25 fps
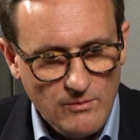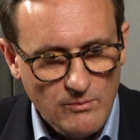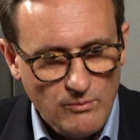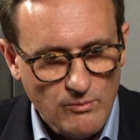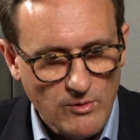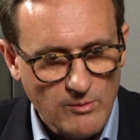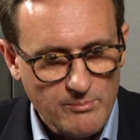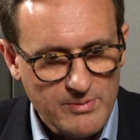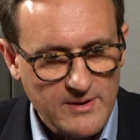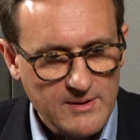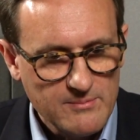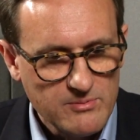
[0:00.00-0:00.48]

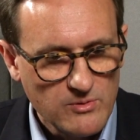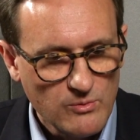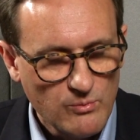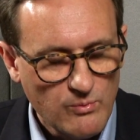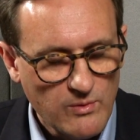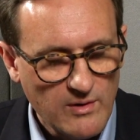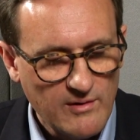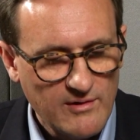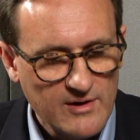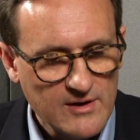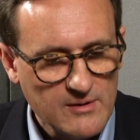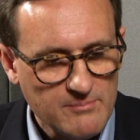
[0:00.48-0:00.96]
What people
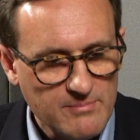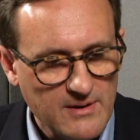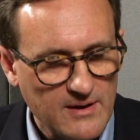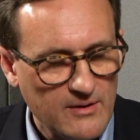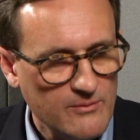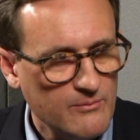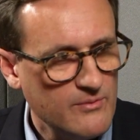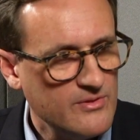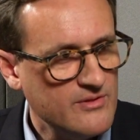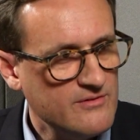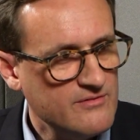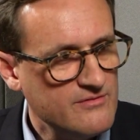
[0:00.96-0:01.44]
worry
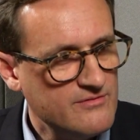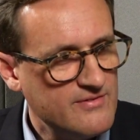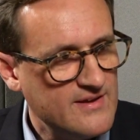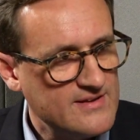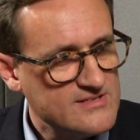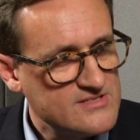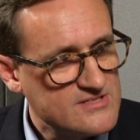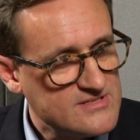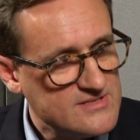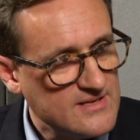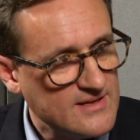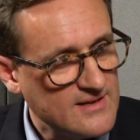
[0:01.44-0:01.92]
about with
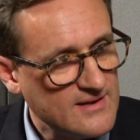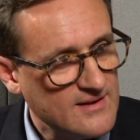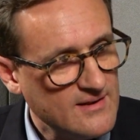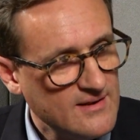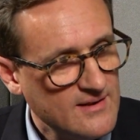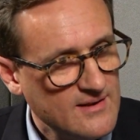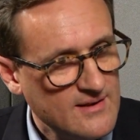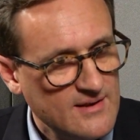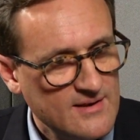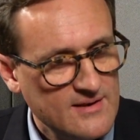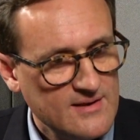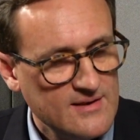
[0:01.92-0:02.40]
investing
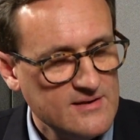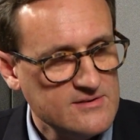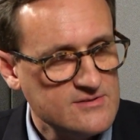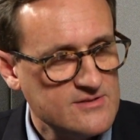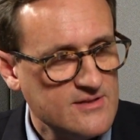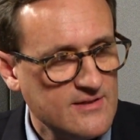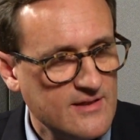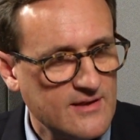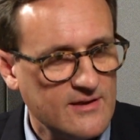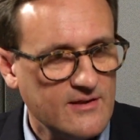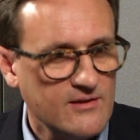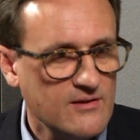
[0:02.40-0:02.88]
is
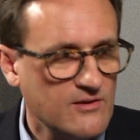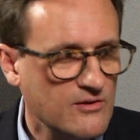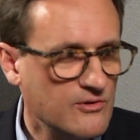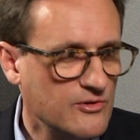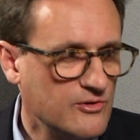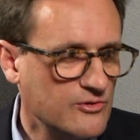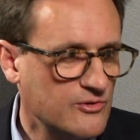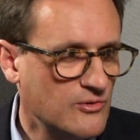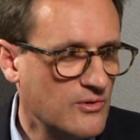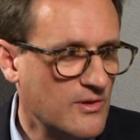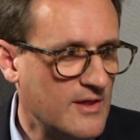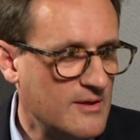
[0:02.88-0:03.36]
that they're going to
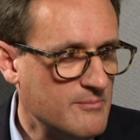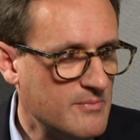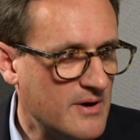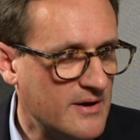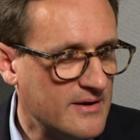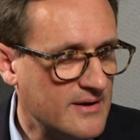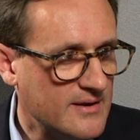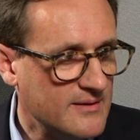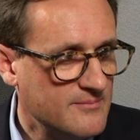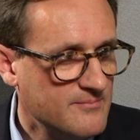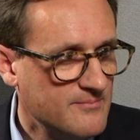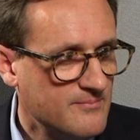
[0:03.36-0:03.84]
lose all their
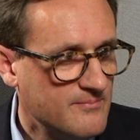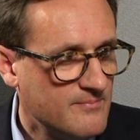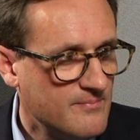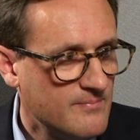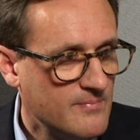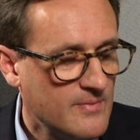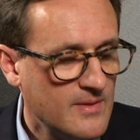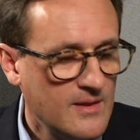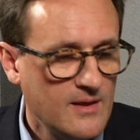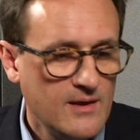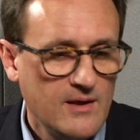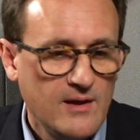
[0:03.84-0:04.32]
money.
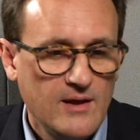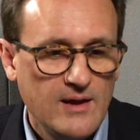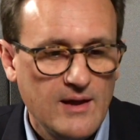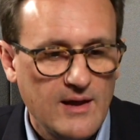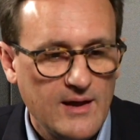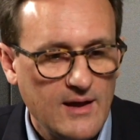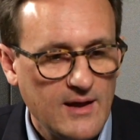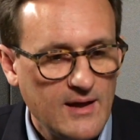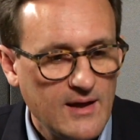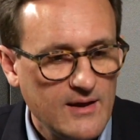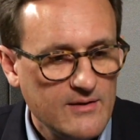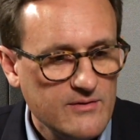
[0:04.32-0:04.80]

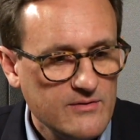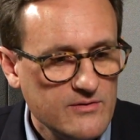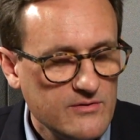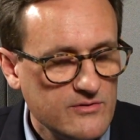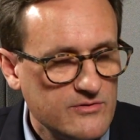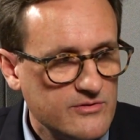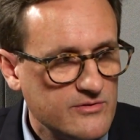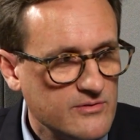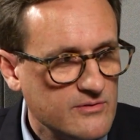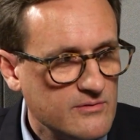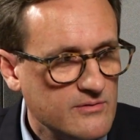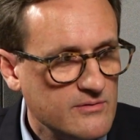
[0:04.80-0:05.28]

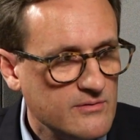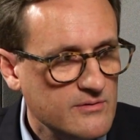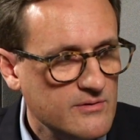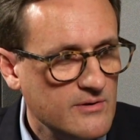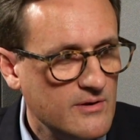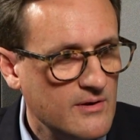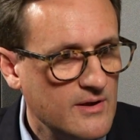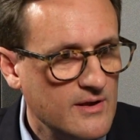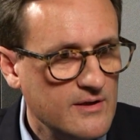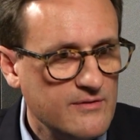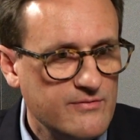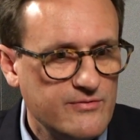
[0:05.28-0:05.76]
And you
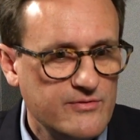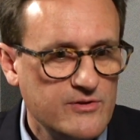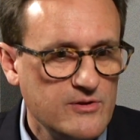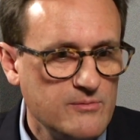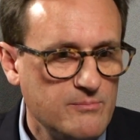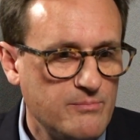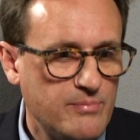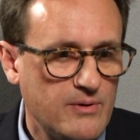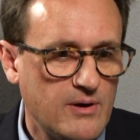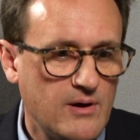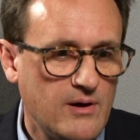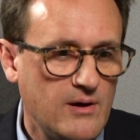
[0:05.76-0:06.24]
know, if you
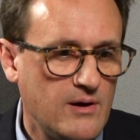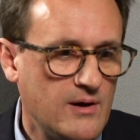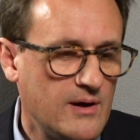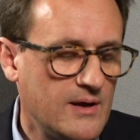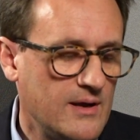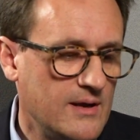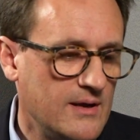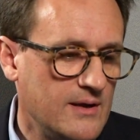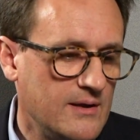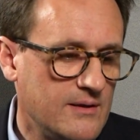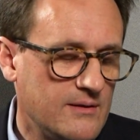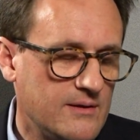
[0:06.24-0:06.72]

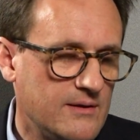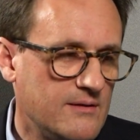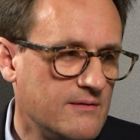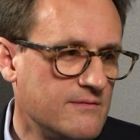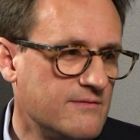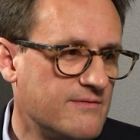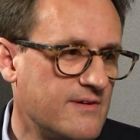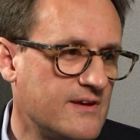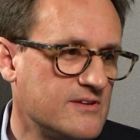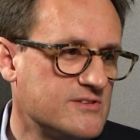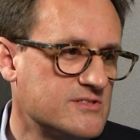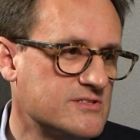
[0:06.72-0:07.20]

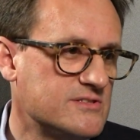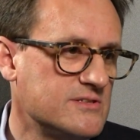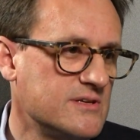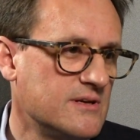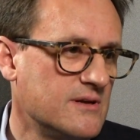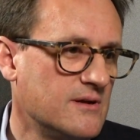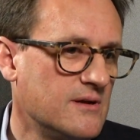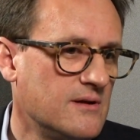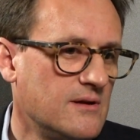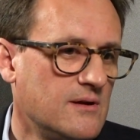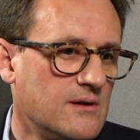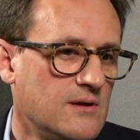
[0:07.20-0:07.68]
invest
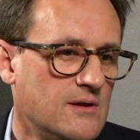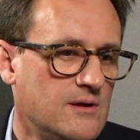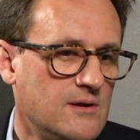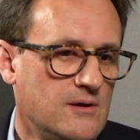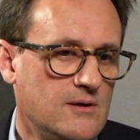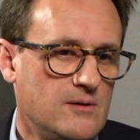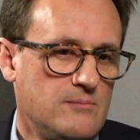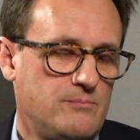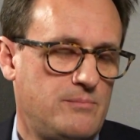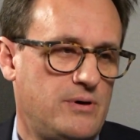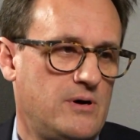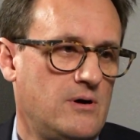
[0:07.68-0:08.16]
in a
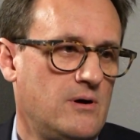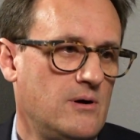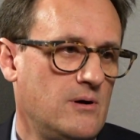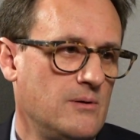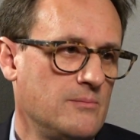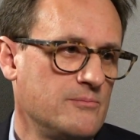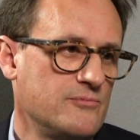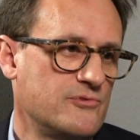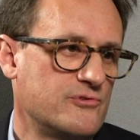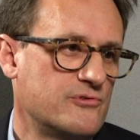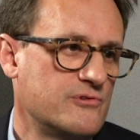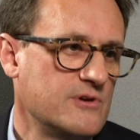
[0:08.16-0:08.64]

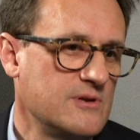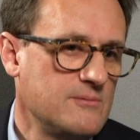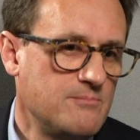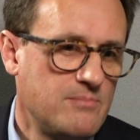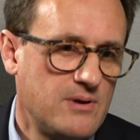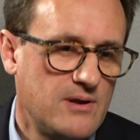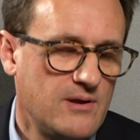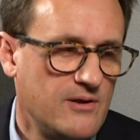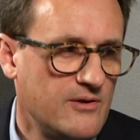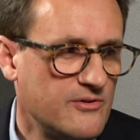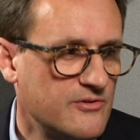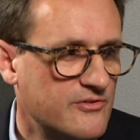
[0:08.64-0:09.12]
palm tree
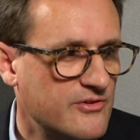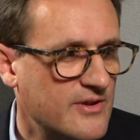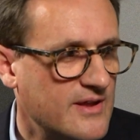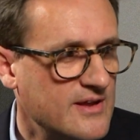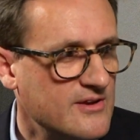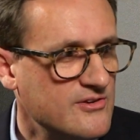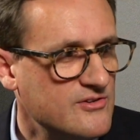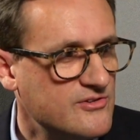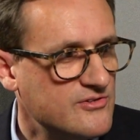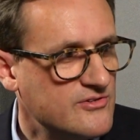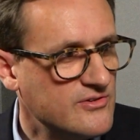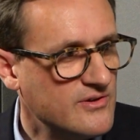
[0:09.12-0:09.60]

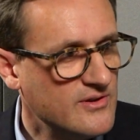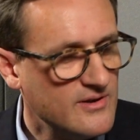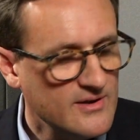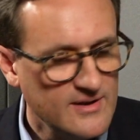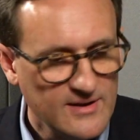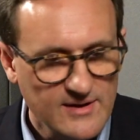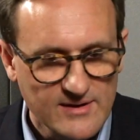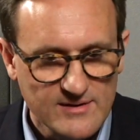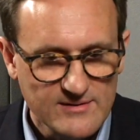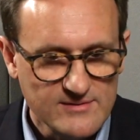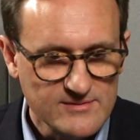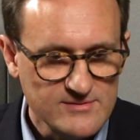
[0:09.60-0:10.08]
plantation
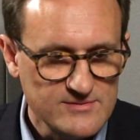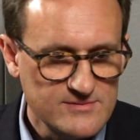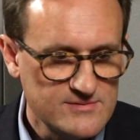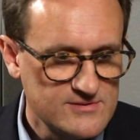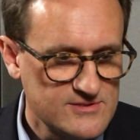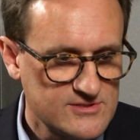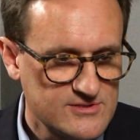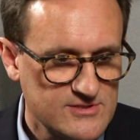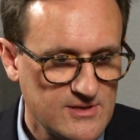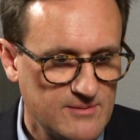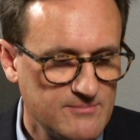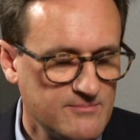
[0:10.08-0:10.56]
in
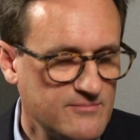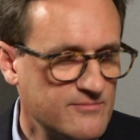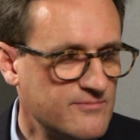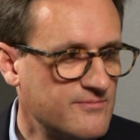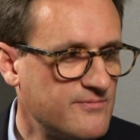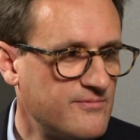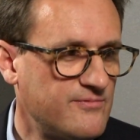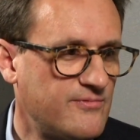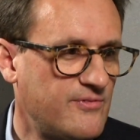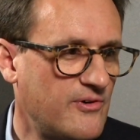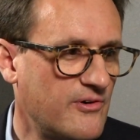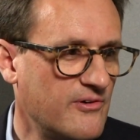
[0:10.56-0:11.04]
some
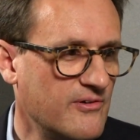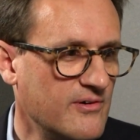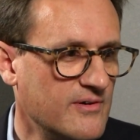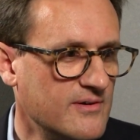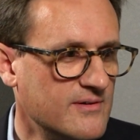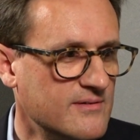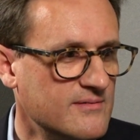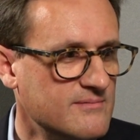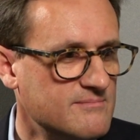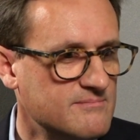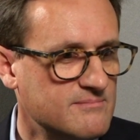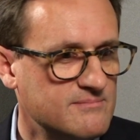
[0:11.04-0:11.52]

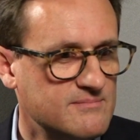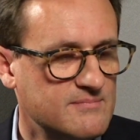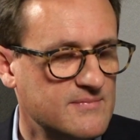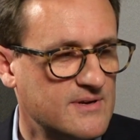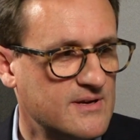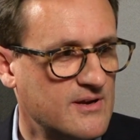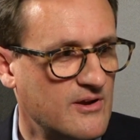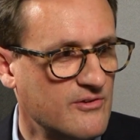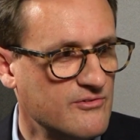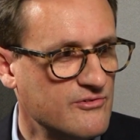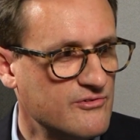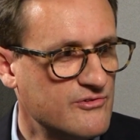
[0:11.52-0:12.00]
foreign
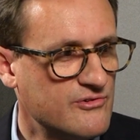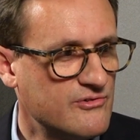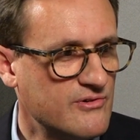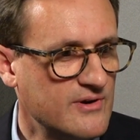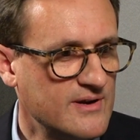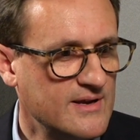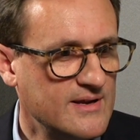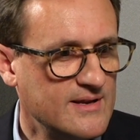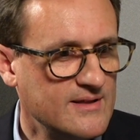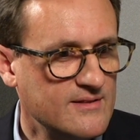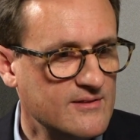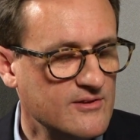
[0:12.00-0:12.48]

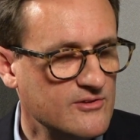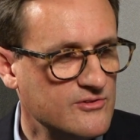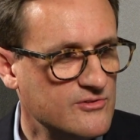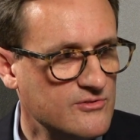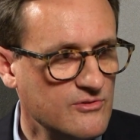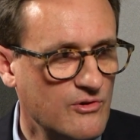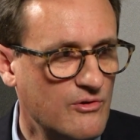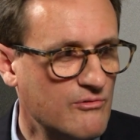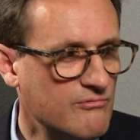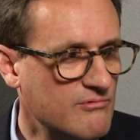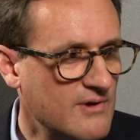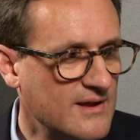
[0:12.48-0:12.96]
country that's
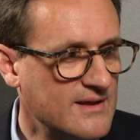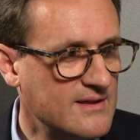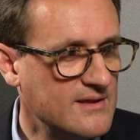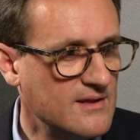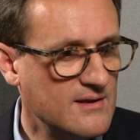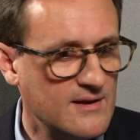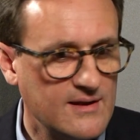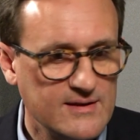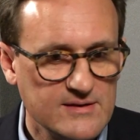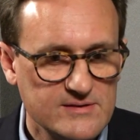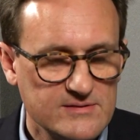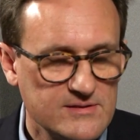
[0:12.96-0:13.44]
not
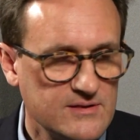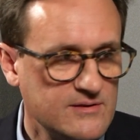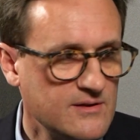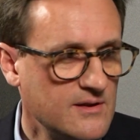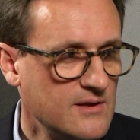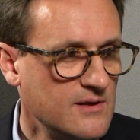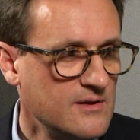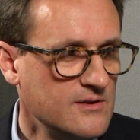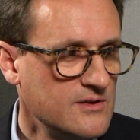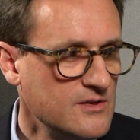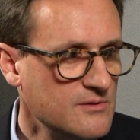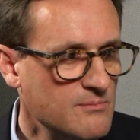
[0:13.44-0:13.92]
regulated,
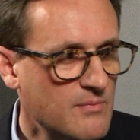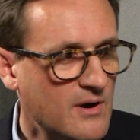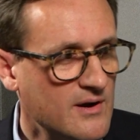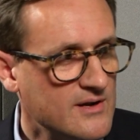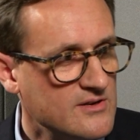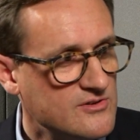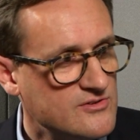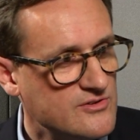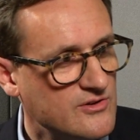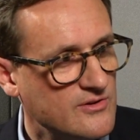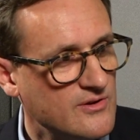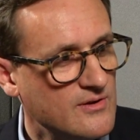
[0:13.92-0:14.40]
you
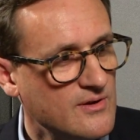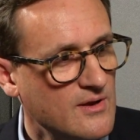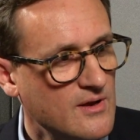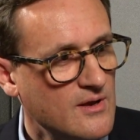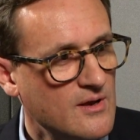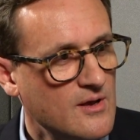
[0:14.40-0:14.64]
might do,